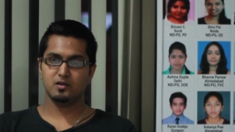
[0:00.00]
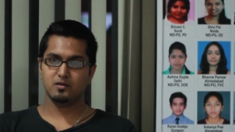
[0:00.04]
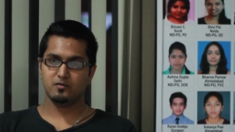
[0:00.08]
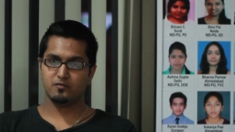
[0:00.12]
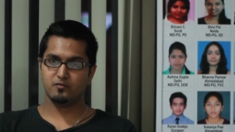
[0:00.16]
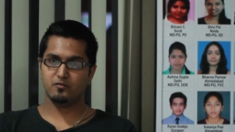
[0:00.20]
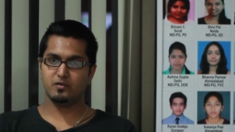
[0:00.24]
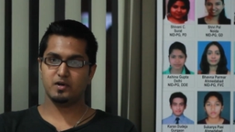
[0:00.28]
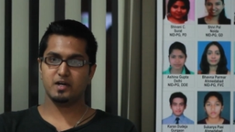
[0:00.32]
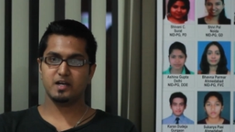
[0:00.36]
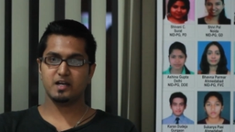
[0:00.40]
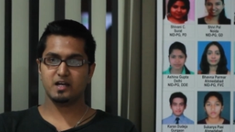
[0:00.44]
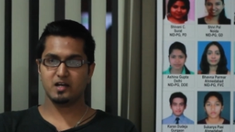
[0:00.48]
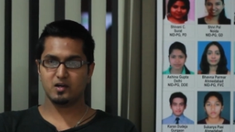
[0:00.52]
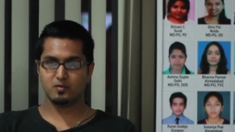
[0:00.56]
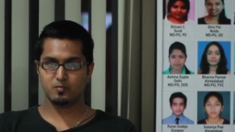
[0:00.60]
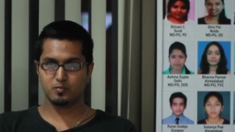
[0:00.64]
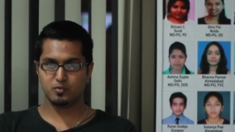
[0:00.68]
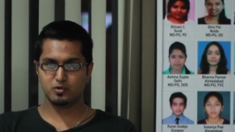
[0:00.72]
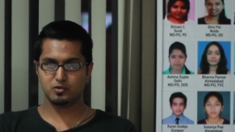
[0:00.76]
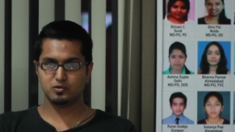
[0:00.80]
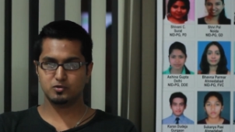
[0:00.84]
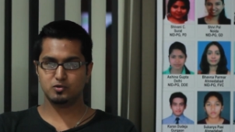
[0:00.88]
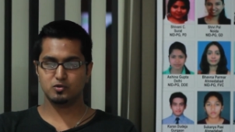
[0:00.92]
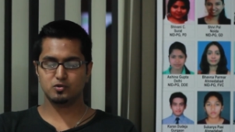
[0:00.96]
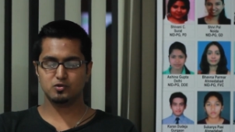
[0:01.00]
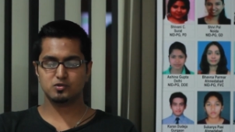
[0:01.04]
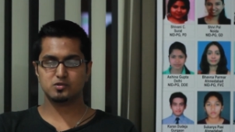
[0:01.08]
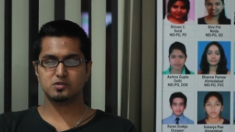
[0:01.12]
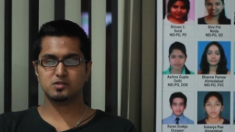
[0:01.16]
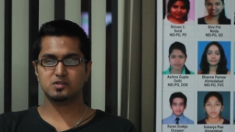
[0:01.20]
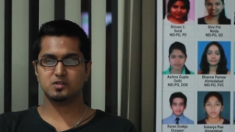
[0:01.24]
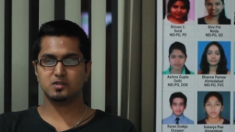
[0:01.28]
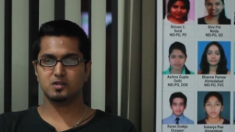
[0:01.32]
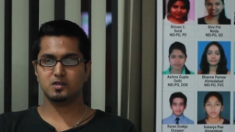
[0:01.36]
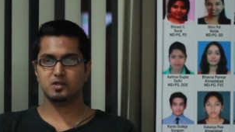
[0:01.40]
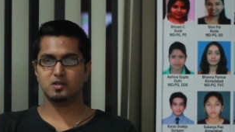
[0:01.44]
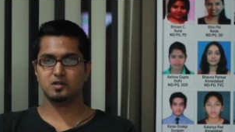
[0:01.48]
why I have put those
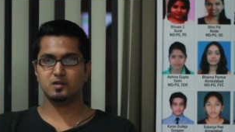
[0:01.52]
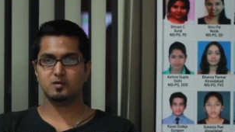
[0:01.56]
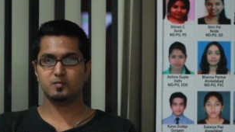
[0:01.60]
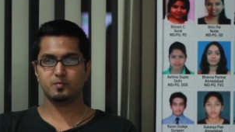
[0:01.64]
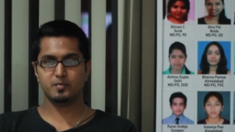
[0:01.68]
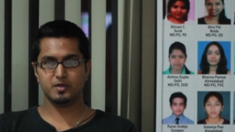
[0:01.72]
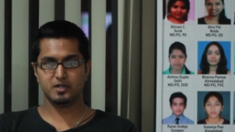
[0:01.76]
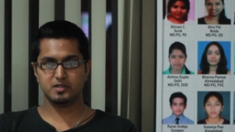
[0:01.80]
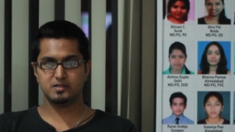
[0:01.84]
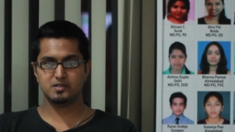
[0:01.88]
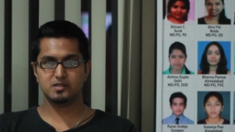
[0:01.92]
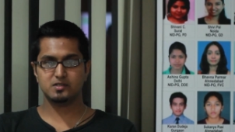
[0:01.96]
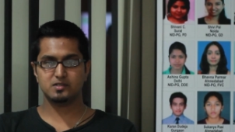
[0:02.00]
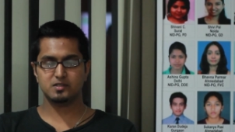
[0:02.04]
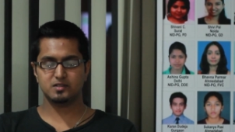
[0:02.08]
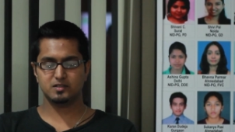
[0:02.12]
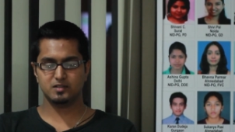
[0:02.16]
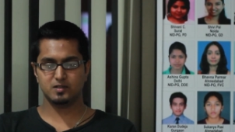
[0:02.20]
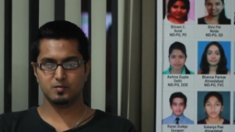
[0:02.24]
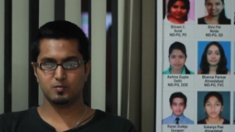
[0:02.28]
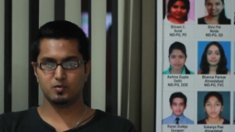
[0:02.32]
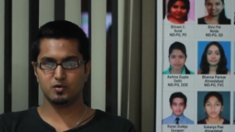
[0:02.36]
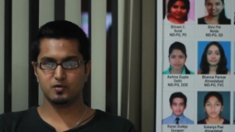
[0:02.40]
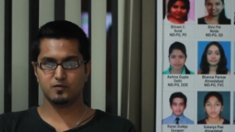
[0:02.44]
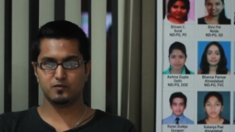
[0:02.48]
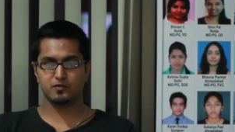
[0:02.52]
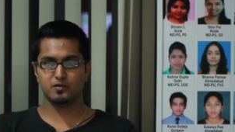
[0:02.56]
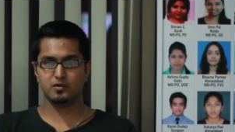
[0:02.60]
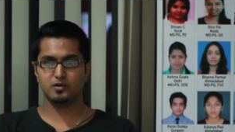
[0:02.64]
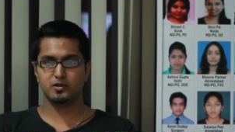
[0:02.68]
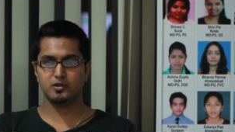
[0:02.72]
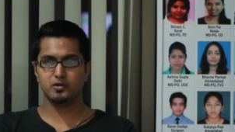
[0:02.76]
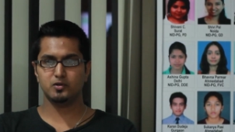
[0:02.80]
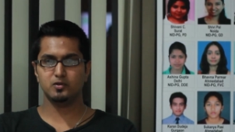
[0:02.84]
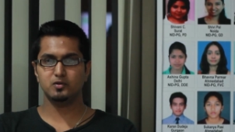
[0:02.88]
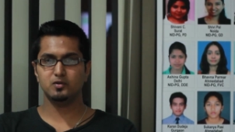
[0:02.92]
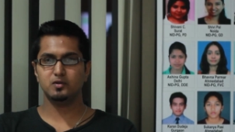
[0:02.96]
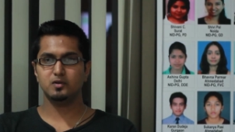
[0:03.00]
pages in the
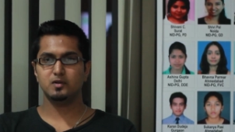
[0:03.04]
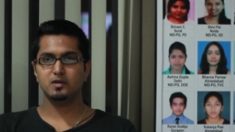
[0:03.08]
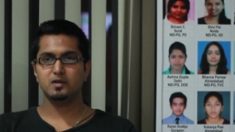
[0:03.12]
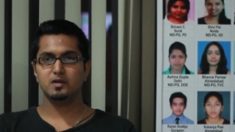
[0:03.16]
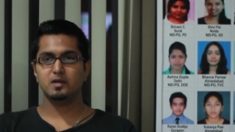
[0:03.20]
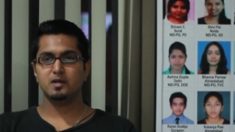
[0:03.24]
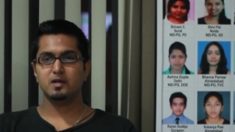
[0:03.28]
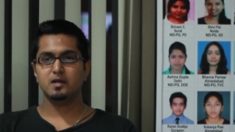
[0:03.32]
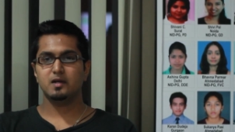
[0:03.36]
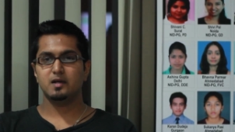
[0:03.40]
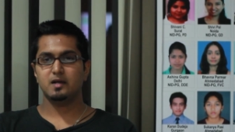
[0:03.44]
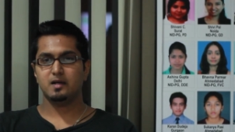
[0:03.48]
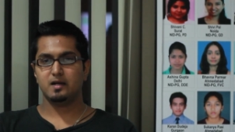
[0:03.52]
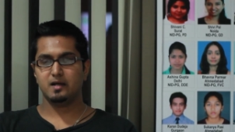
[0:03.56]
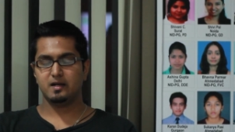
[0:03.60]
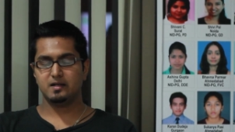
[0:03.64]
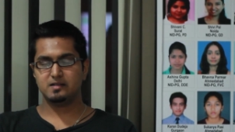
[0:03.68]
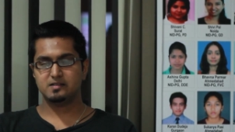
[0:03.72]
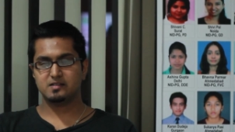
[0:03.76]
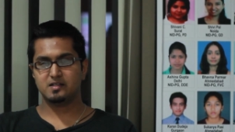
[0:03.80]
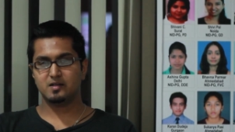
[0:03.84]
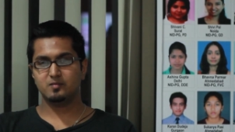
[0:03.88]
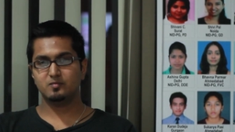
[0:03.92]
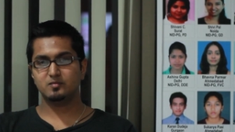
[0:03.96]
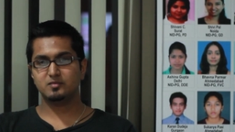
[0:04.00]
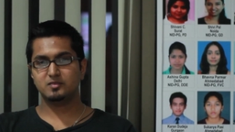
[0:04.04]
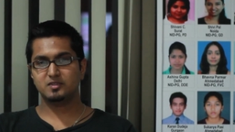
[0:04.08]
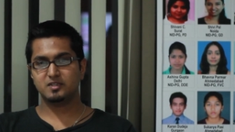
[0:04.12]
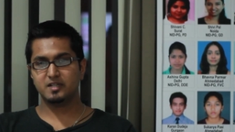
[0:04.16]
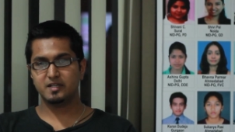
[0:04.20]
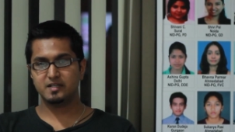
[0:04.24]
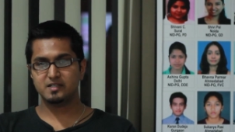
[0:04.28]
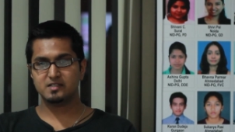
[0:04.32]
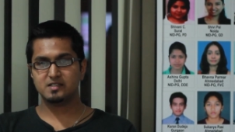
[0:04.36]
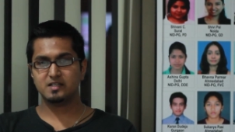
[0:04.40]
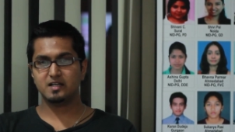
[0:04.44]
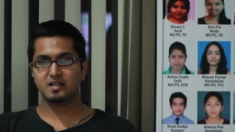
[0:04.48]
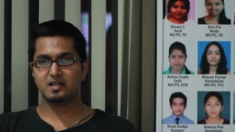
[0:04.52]
portfolio. And some
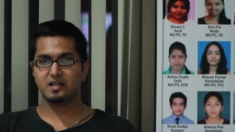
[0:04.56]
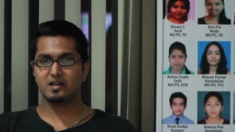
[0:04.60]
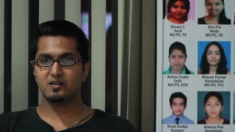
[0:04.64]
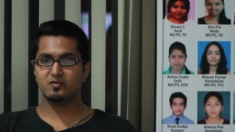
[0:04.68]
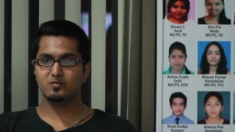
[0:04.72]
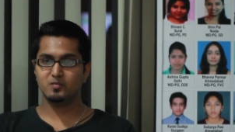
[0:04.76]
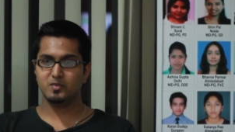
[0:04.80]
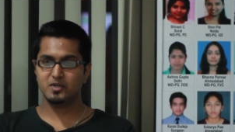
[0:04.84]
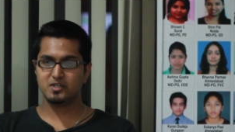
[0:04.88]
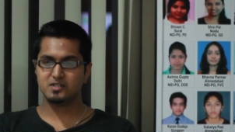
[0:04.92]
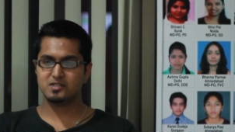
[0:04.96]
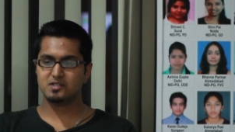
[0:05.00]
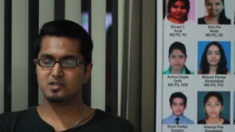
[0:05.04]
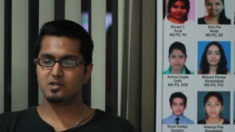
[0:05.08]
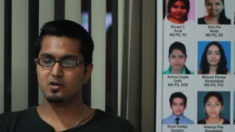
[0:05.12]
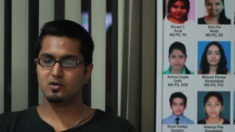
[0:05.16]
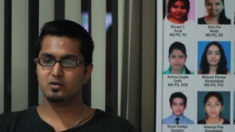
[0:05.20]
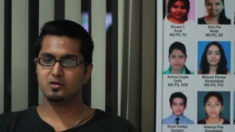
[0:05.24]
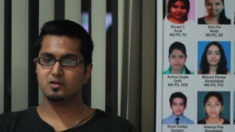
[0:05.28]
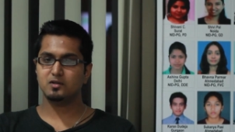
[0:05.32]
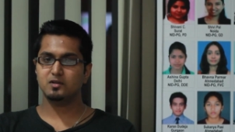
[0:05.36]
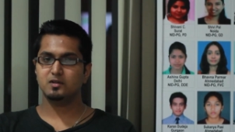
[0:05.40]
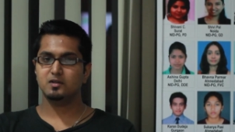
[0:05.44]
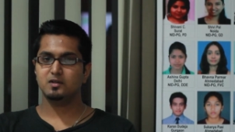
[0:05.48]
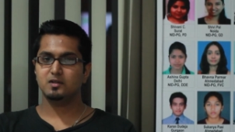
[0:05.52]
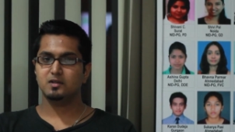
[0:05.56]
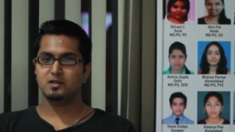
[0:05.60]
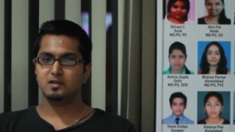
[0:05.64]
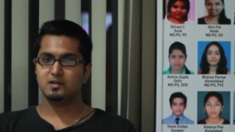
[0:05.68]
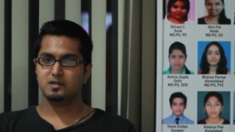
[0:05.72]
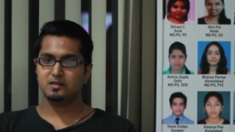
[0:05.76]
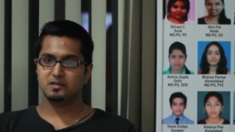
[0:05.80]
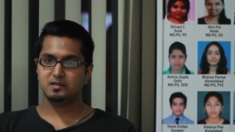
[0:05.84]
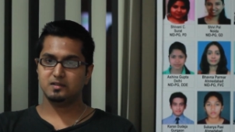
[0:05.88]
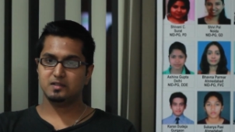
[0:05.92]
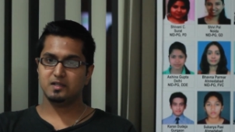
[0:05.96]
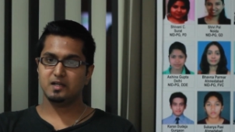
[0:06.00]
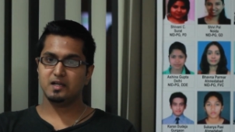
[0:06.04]
things that I have missed out,
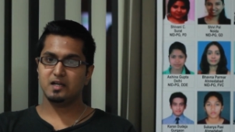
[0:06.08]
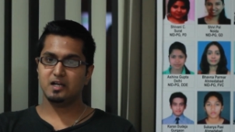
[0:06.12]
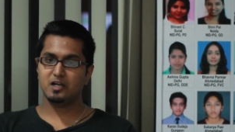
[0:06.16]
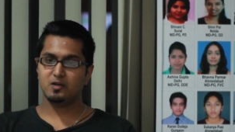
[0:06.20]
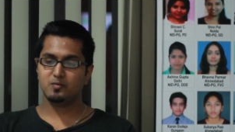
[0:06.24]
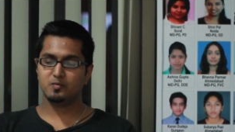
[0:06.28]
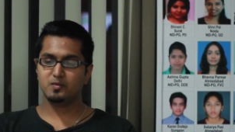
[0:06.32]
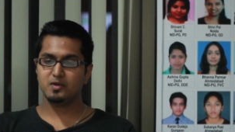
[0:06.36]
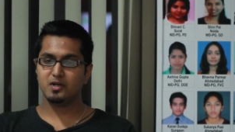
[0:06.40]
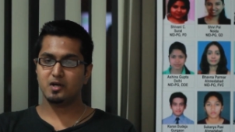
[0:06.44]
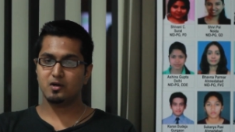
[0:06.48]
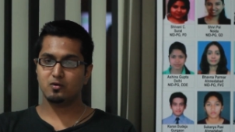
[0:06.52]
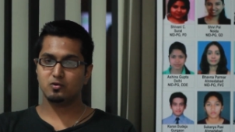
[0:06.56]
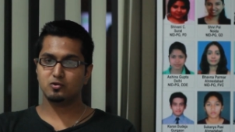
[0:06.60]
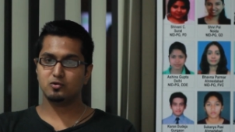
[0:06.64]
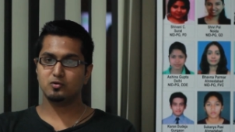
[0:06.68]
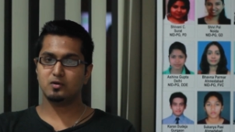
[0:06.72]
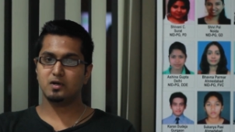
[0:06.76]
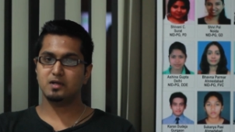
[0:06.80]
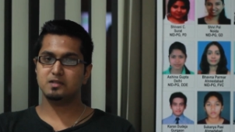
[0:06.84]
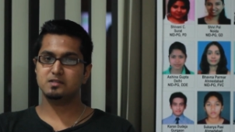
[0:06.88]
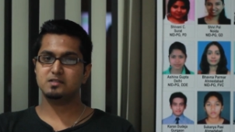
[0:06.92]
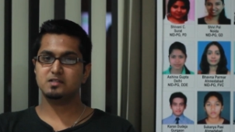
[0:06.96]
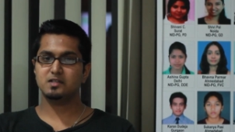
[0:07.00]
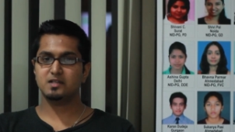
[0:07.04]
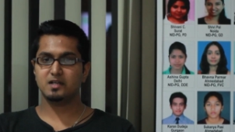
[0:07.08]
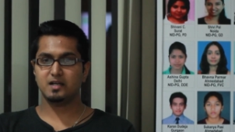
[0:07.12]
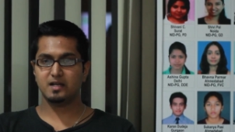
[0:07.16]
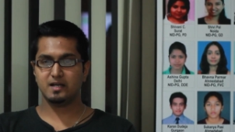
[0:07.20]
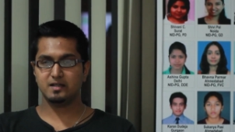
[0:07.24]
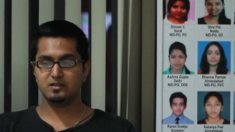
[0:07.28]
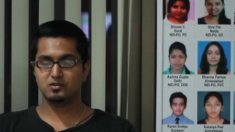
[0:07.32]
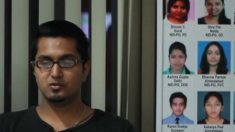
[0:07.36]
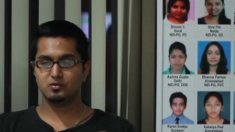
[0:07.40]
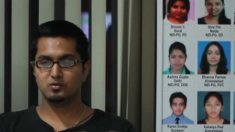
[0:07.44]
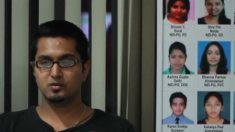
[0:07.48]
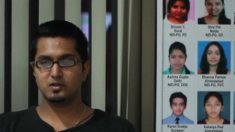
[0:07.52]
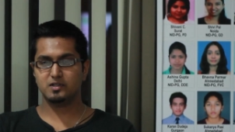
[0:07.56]
they helped me how to answer
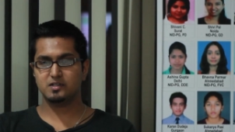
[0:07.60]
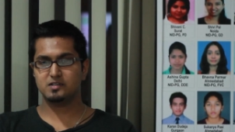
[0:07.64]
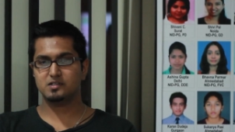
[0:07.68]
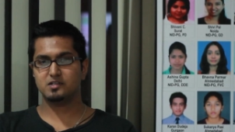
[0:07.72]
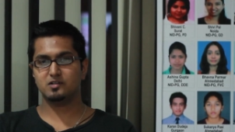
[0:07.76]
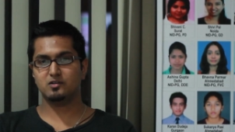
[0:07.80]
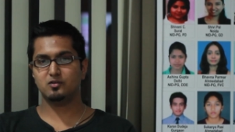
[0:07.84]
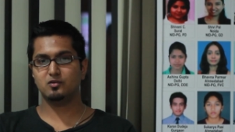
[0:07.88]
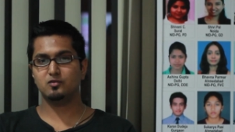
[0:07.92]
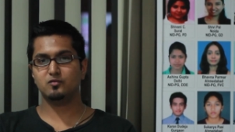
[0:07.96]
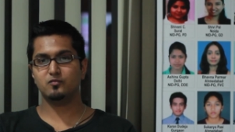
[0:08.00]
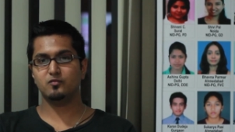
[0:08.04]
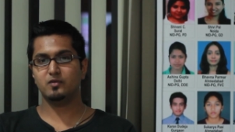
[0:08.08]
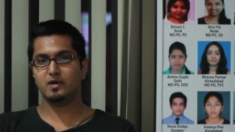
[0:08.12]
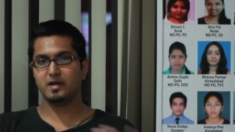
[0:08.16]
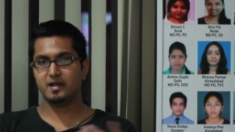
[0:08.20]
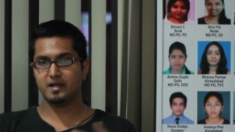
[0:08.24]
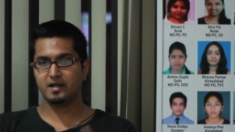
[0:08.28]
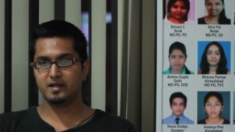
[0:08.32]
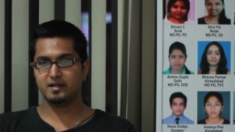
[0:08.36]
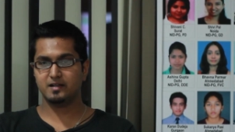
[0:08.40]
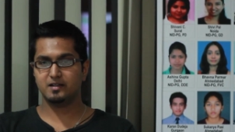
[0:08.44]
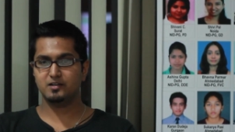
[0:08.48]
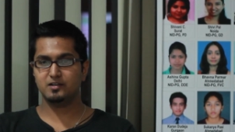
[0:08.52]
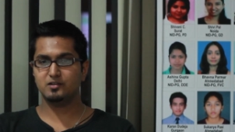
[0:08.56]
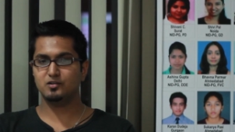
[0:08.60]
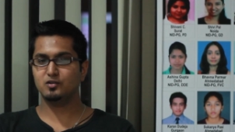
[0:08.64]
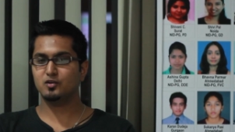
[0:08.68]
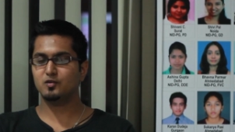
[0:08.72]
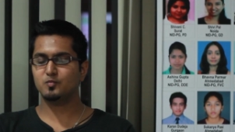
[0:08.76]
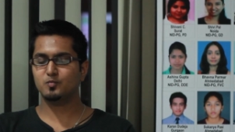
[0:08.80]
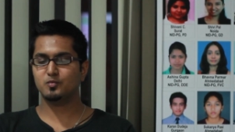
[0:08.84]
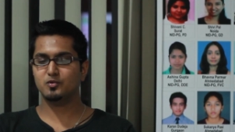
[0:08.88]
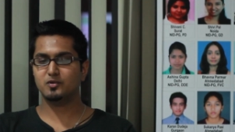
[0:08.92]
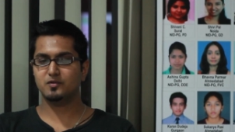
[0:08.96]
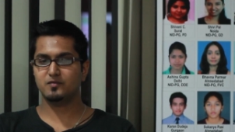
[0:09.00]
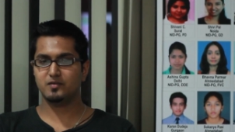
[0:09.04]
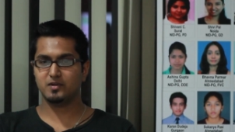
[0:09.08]
and to reason out why I did not
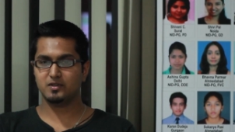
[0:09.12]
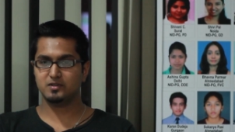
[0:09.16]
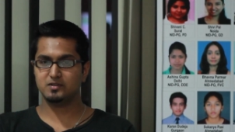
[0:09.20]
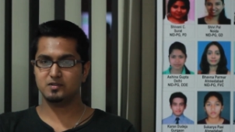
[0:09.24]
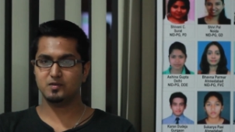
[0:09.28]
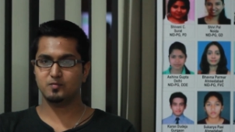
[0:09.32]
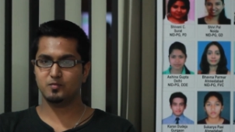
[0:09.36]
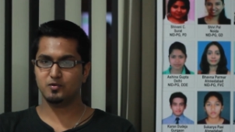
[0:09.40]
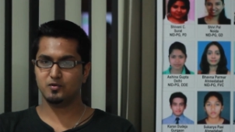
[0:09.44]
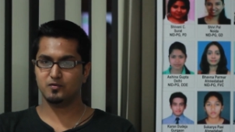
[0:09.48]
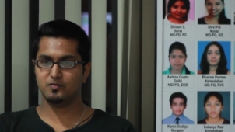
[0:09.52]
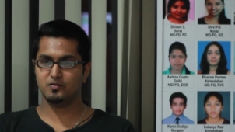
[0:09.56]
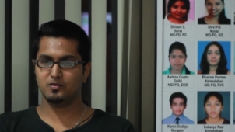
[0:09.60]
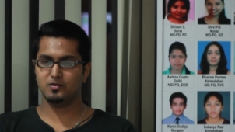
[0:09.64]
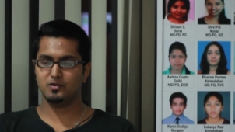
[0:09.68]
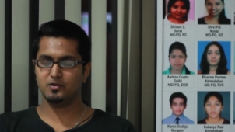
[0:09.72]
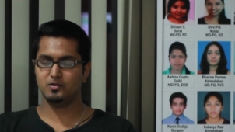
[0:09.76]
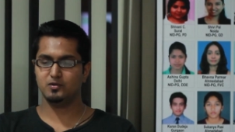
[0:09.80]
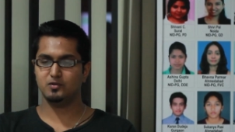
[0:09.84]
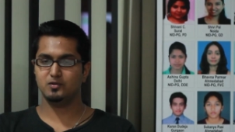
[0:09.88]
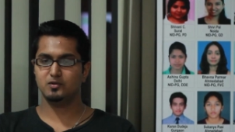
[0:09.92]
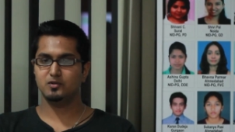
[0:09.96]
put in the portfolio.